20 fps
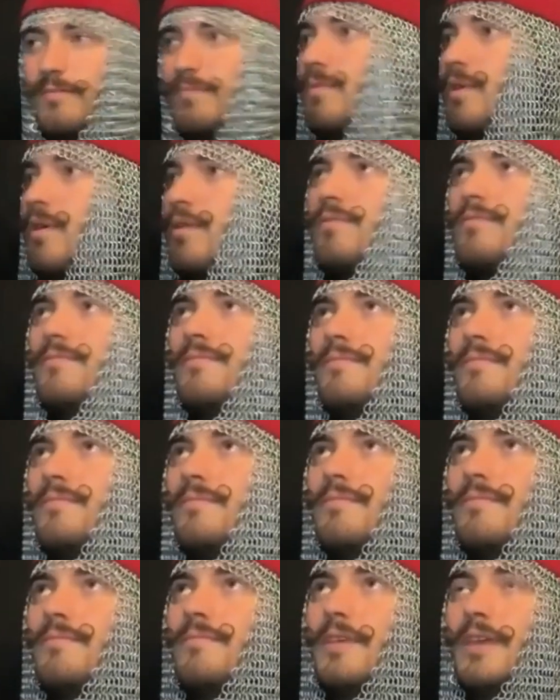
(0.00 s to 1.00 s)
bro,
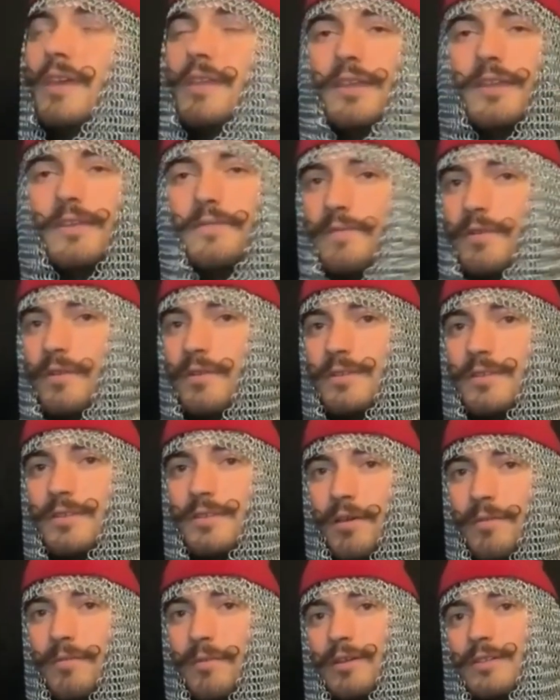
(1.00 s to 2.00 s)
he did it first.
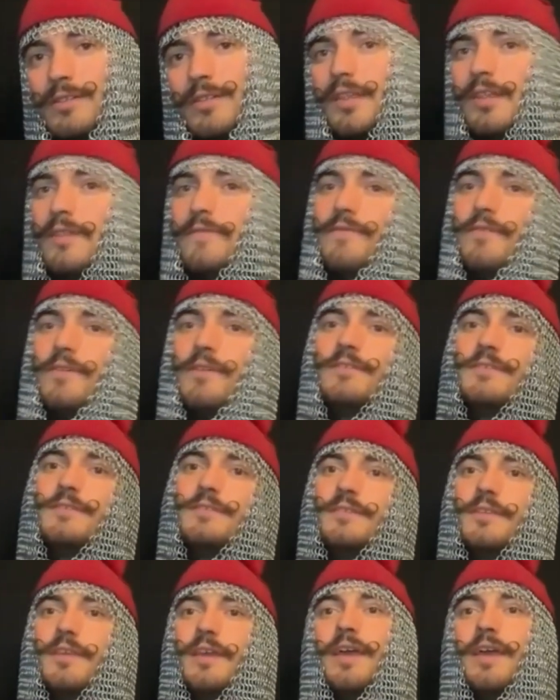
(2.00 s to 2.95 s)
Salt Marsh did it first,